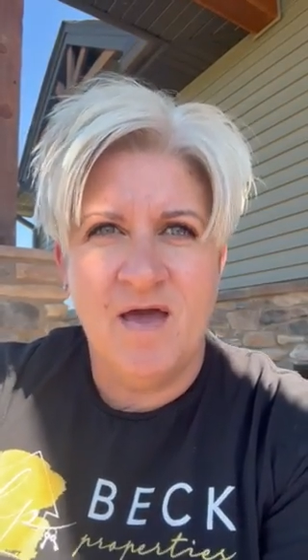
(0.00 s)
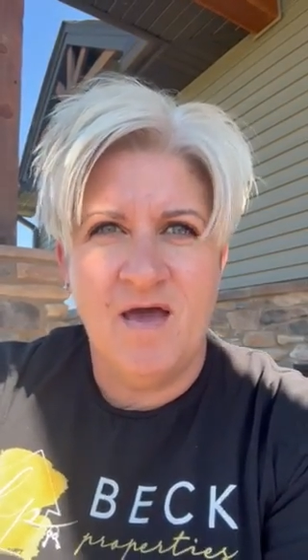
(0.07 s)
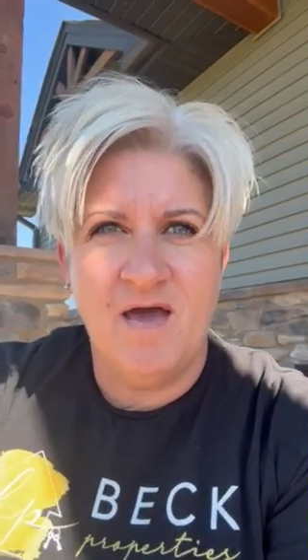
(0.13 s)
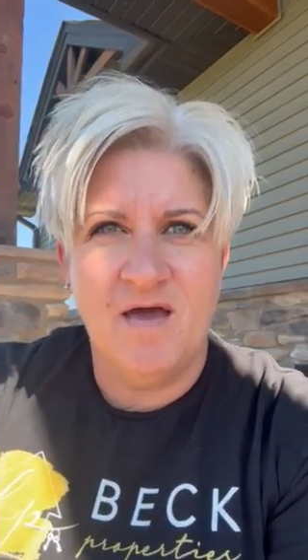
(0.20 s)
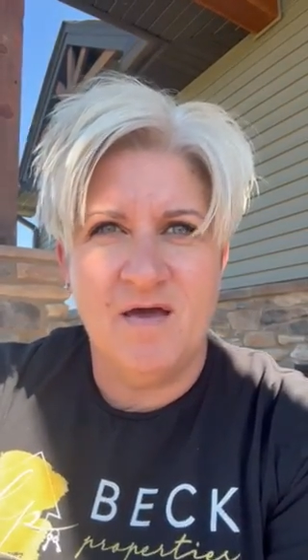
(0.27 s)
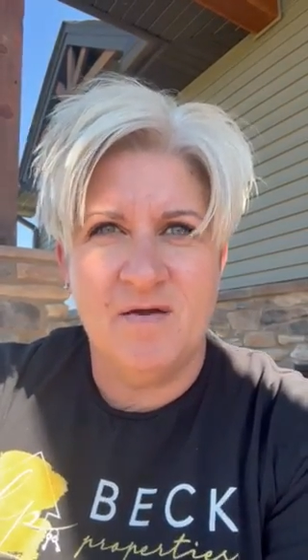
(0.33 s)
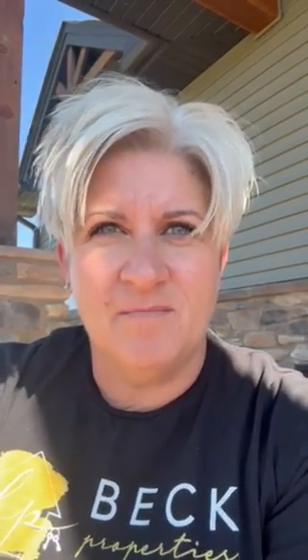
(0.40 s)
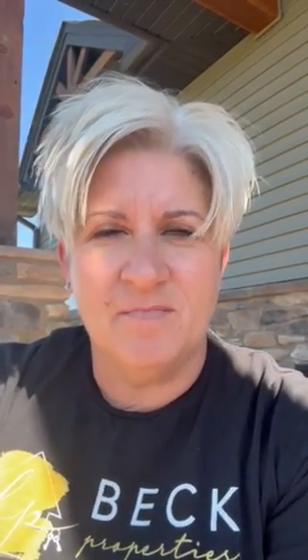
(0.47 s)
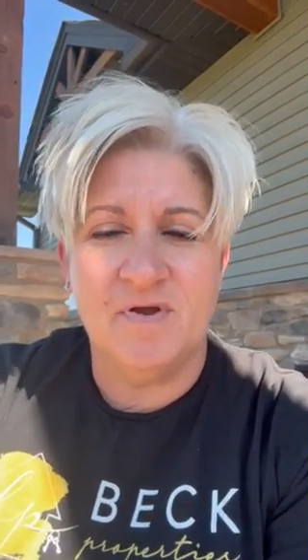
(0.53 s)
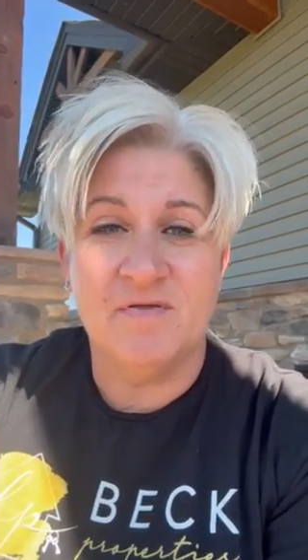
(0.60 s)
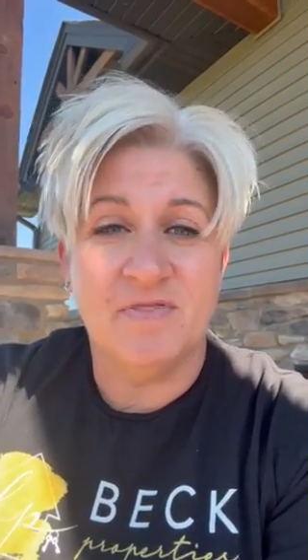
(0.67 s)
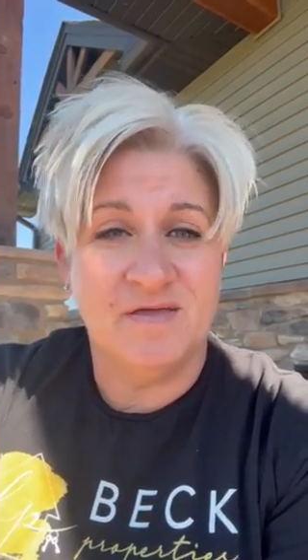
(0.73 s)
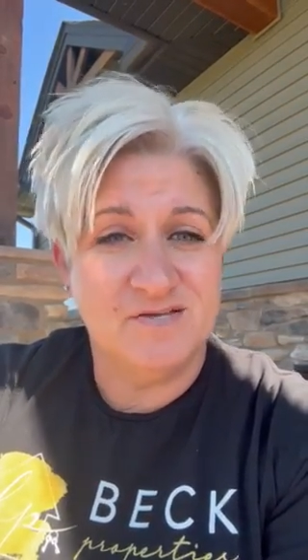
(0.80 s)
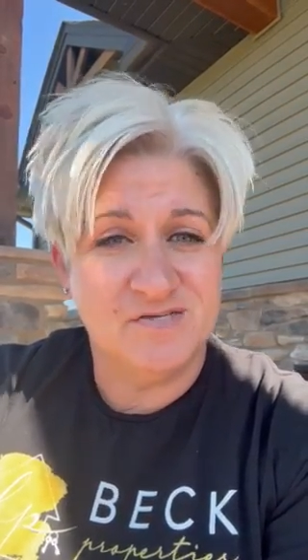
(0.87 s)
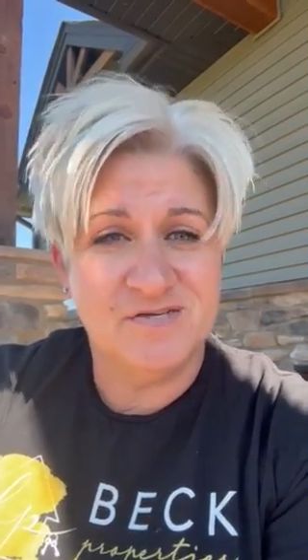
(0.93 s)
or
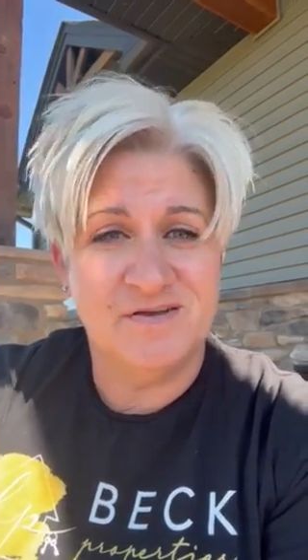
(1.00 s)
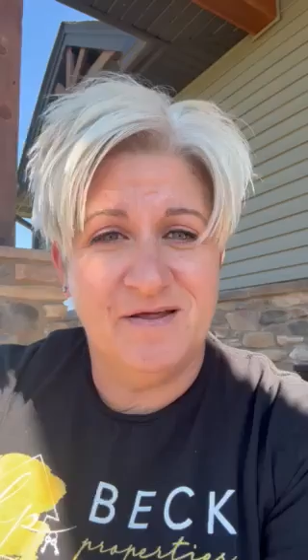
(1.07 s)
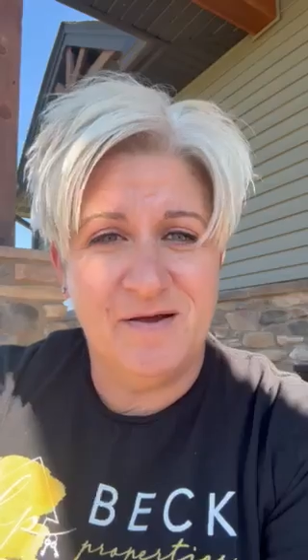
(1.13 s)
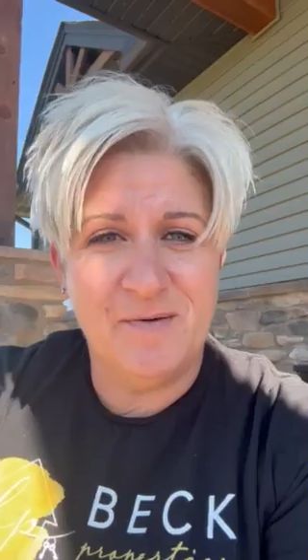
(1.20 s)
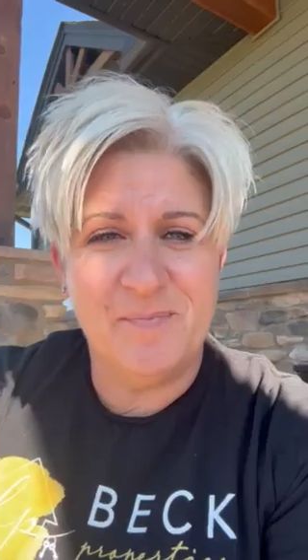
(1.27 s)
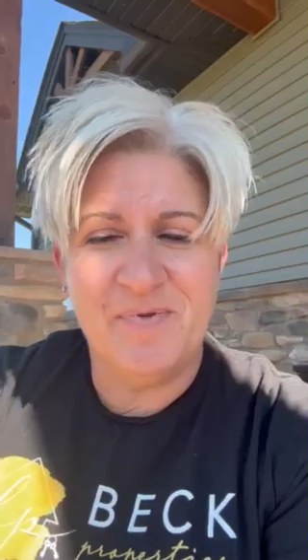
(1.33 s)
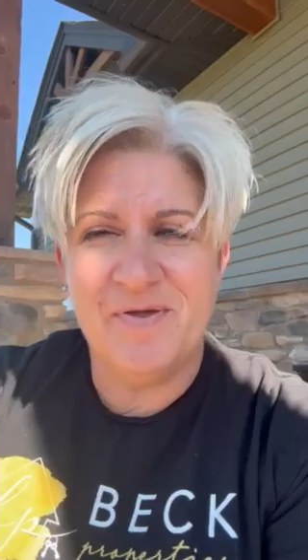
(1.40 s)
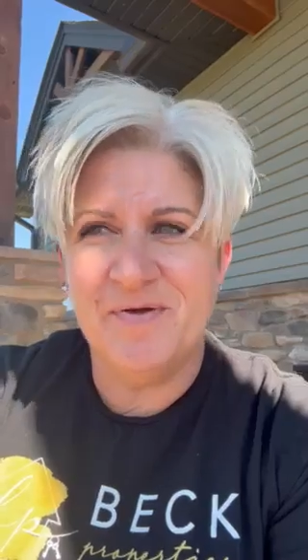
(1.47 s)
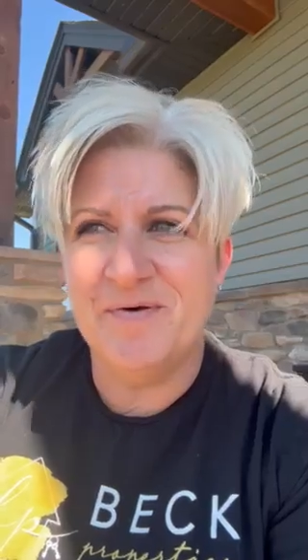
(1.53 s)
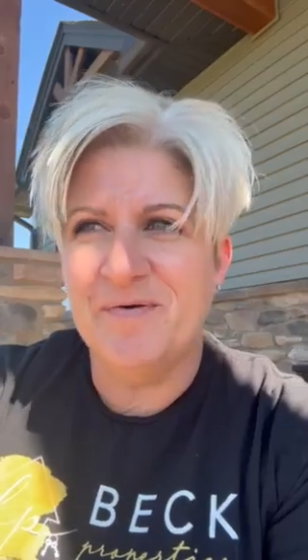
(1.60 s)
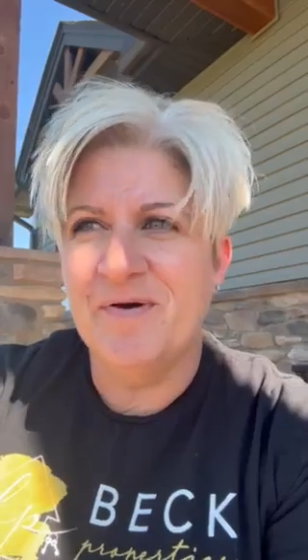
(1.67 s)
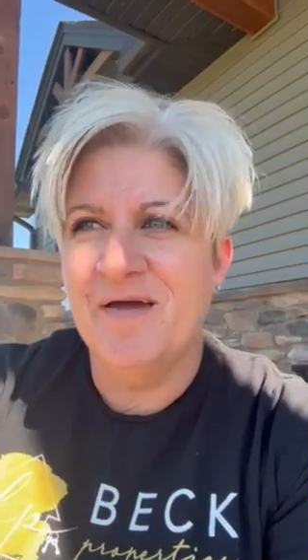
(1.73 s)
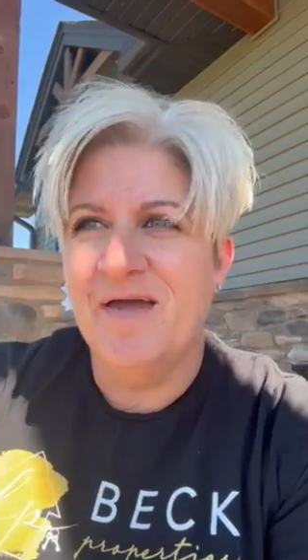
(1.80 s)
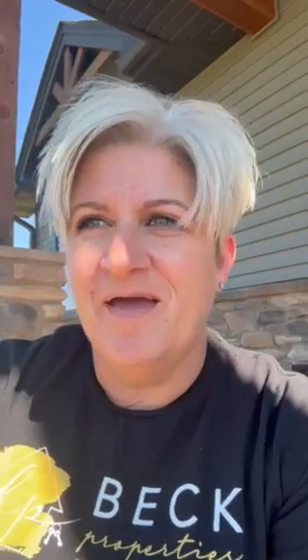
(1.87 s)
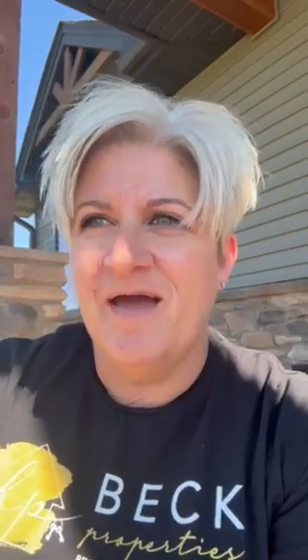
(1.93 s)
they should help you
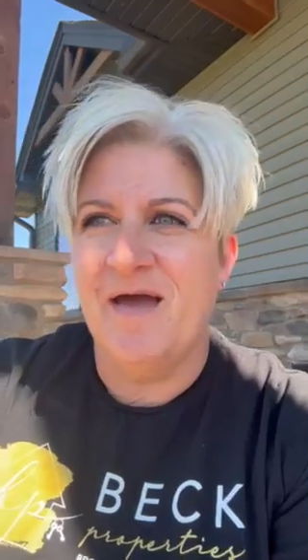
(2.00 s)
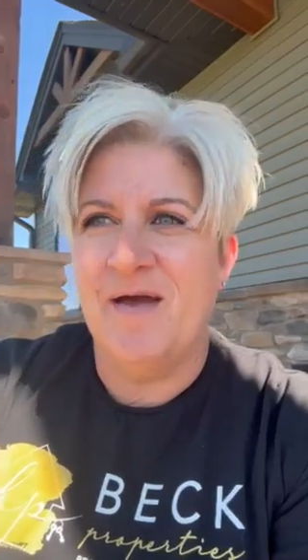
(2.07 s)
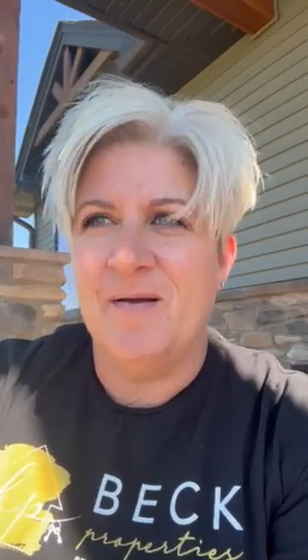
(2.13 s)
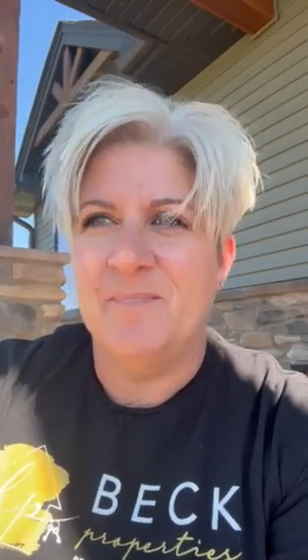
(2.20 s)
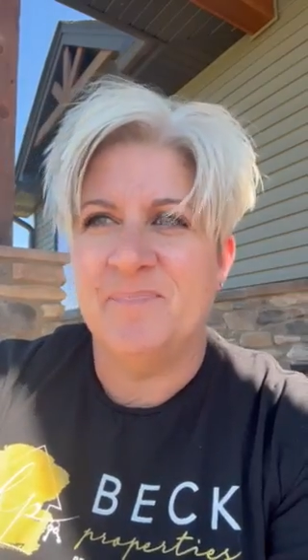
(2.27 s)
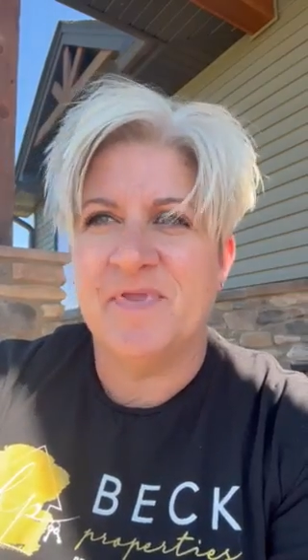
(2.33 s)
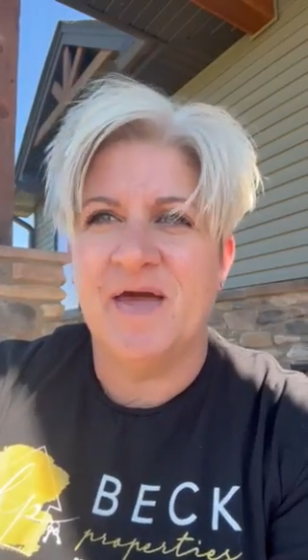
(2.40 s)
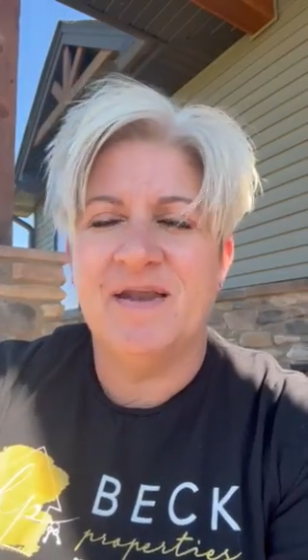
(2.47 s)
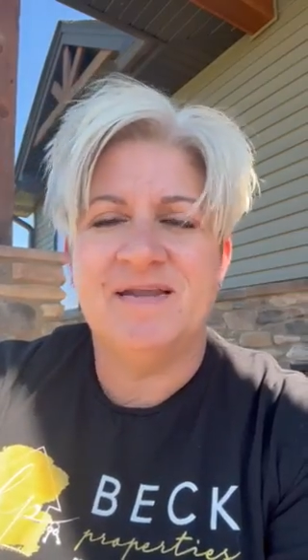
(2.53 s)
kind